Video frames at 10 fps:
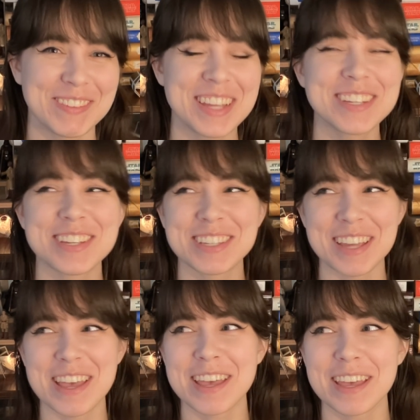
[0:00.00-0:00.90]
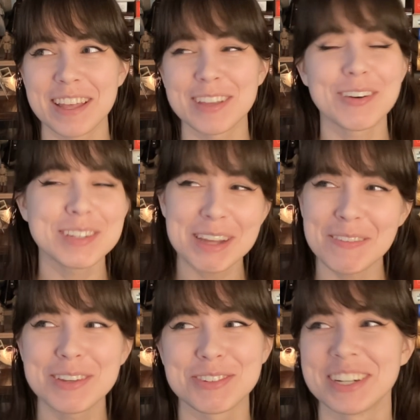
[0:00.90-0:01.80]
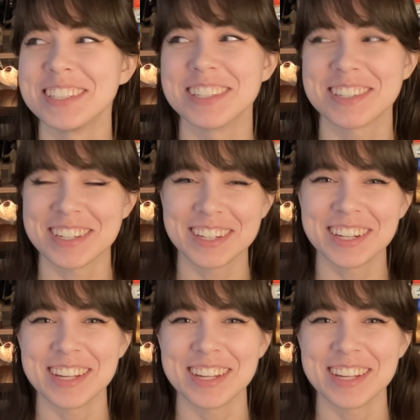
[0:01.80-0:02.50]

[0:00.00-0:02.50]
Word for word: It just, the whole time I was reading this scene,